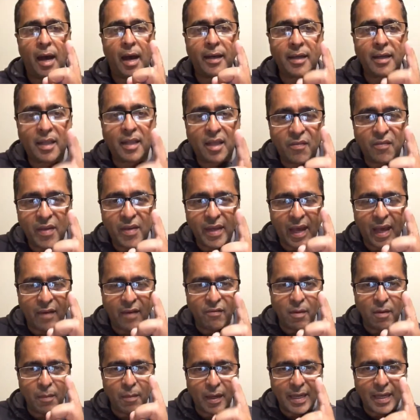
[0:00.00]
and giving
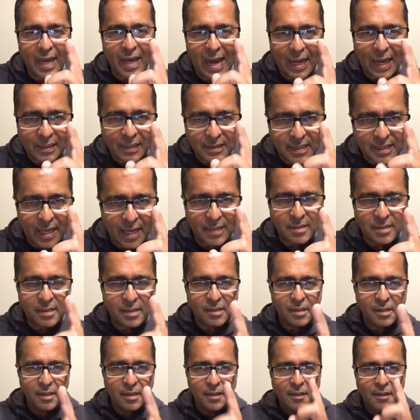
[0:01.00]
everybody
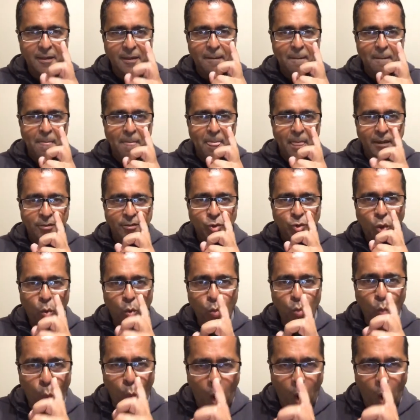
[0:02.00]
access to